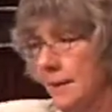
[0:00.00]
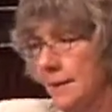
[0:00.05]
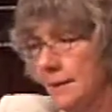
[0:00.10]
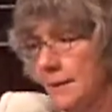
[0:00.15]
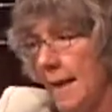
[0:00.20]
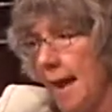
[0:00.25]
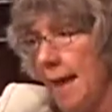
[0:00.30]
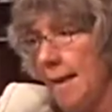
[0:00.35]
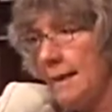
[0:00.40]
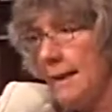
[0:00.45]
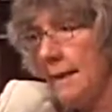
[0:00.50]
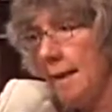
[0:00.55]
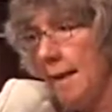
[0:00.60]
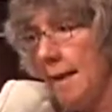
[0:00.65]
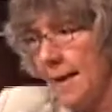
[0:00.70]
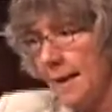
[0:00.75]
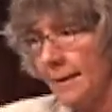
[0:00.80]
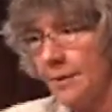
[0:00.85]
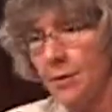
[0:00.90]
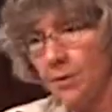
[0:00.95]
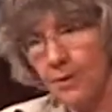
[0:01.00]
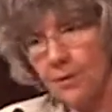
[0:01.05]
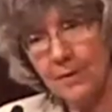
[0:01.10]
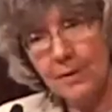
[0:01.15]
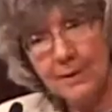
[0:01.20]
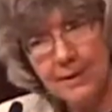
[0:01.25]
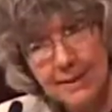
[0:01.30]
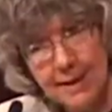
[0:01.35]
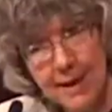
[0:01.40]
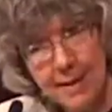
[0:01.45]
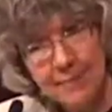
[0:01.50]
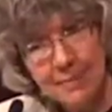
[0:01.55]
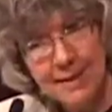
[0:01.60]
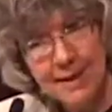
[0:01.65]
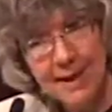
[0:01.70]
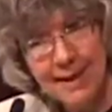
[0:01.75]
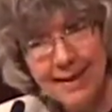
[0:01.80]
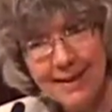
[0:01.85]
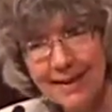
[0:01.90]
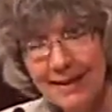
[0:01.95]
exactly under the stop
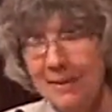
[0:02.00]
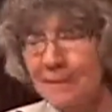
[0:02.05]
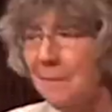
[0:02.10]
sign.